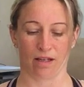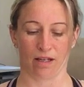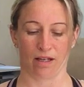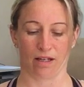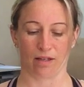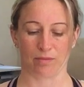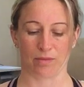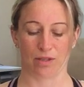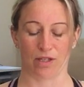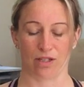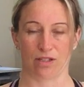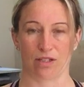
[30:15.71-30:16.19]

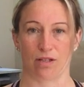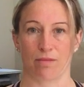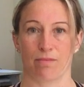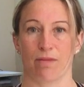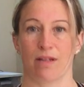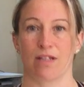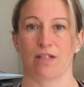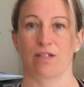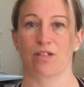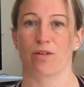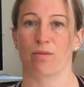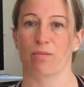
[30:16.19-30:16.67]
I'm going to
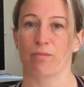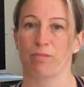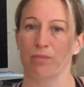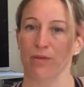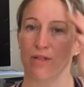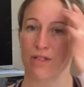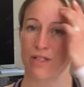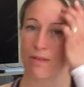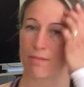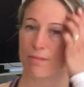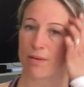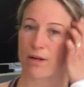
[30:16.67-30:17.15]
mention
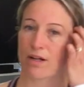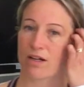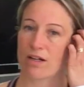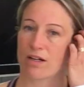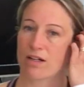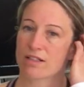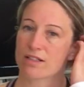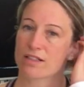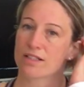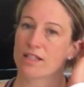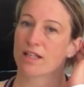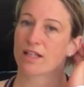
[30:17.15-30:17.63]
body
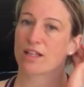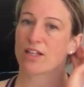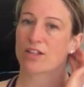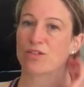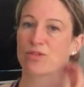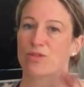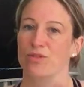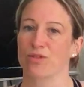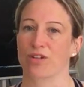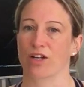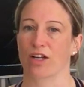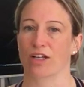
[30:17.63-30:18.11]
parts and
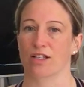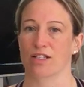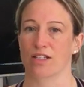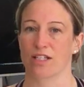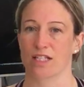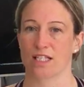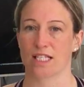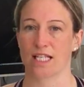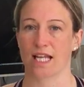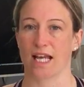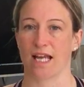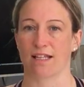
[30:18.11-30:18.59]
you're going
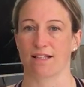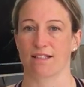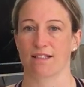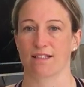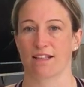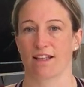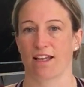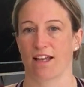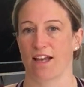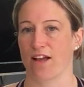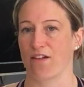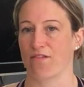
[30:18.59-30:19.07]
to
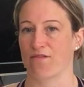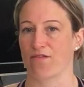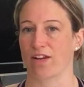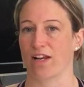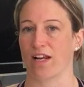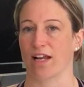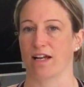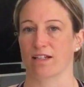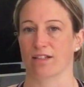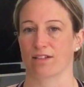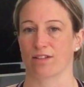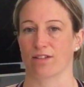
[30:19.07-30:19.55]
tense and
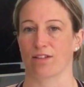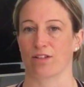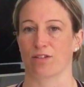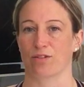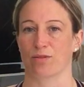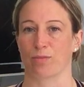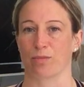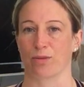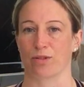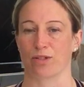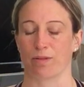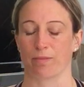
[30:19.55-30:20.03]
relax those
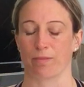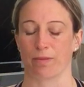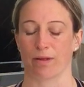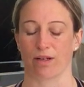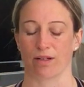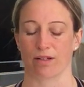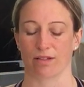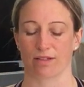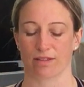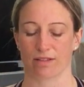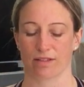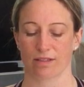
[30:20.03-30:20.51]
body
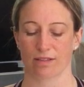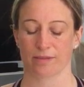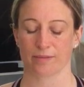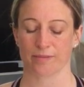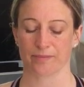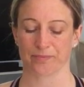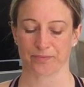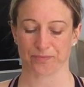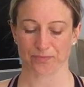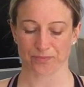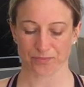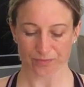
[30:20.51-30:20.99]
parts.
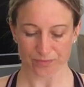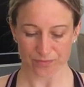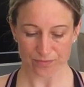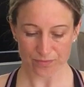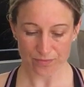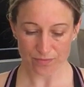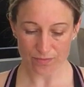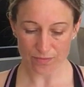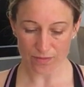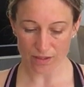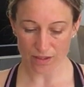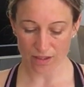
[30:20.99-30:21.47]

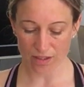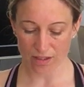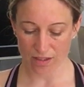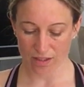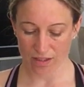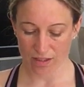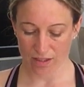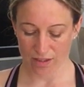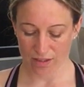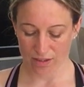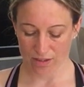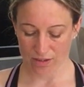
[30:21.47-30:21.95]

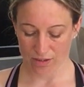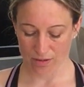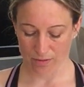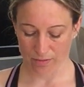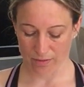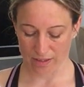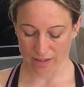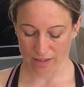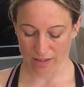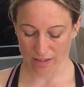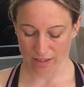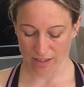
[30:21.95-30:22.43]
So
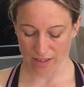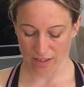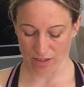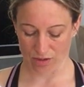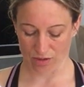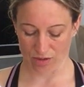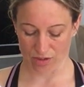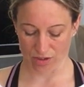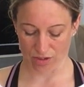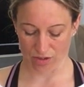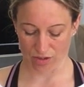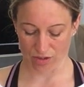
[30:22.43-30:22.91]
I'd like you
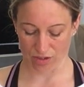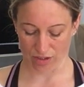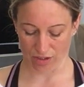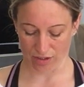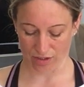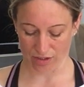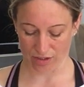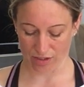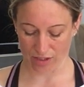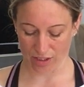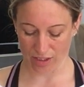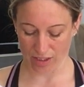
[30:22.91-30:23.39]
to
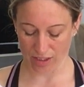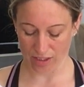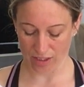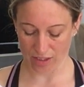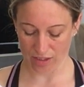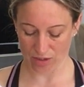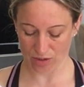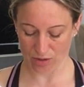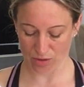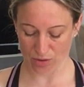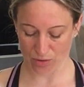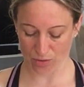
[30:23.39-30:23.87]
just
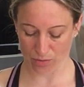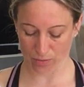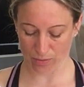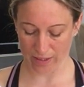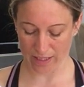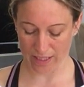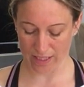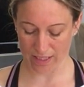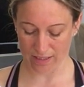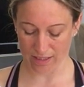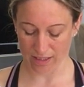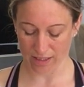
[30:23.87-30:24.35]

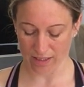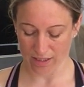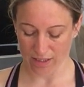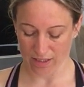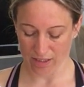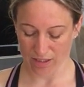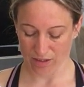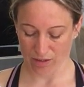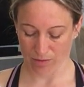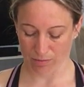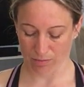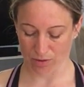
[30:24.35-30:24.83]
squeeze
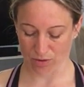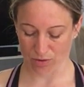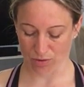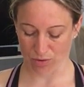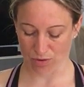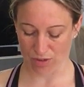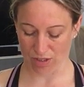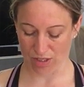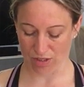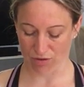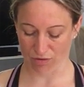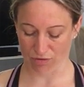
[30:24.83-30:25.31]
the
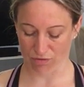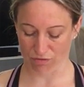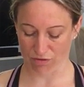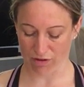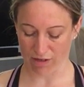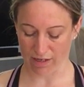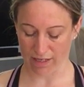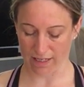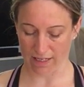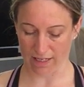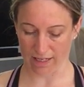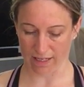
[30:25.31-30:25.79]
muscles in your
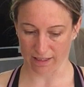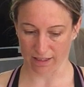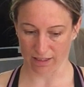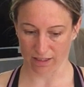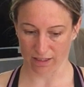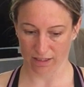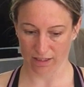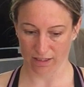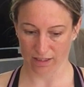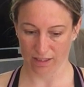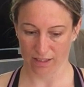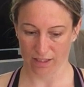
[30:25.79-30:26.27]
right leg,
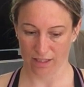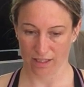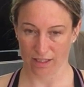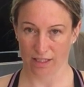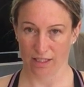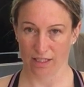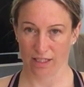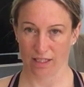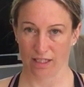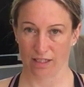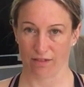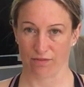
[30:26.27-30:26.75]

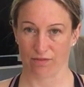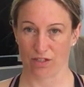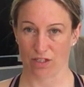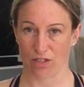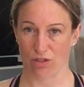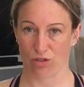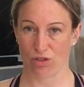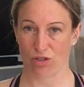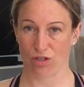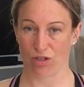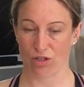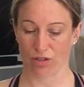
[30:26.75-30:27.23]
lift
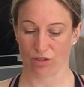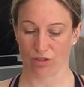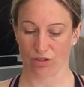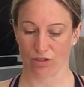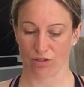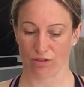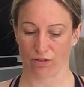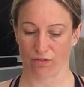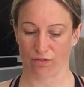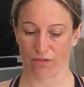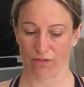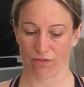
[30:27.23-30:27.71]
it
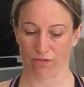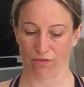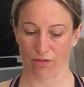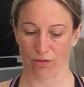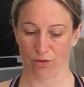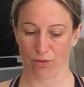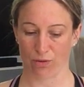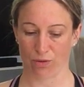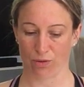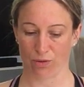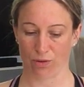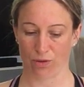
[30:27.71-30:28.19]
just off the
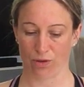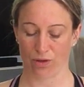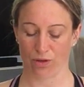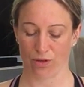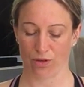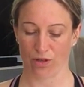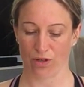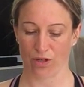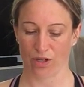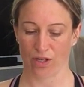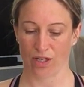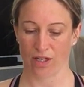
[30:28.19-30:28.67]
floor
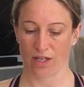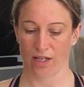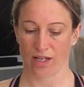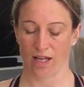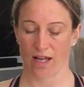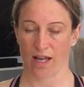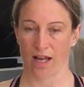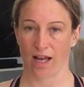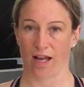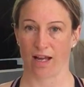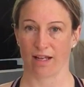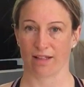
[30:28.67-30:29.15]

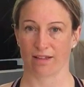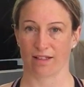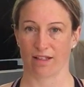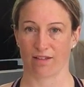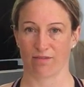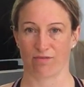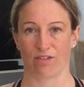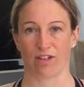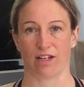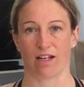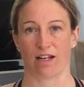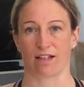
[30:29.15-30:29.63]
and then
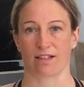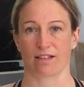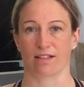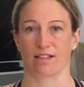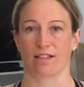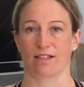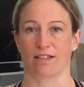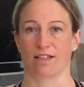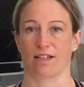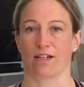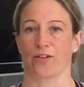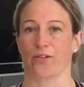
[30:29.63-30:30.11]
relax
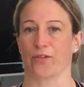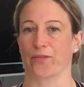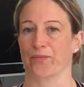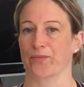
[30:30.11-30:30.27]
it down.